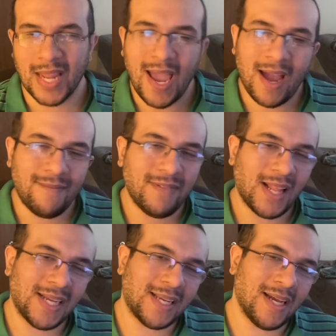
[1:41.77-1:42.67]
have
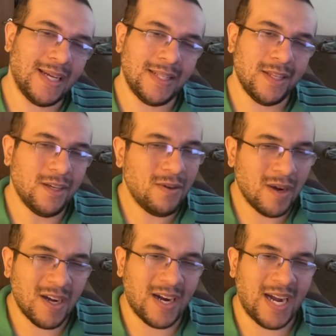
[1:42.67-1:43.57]
like a
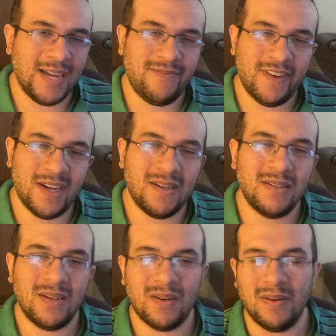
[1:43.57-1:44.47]
newer iPhone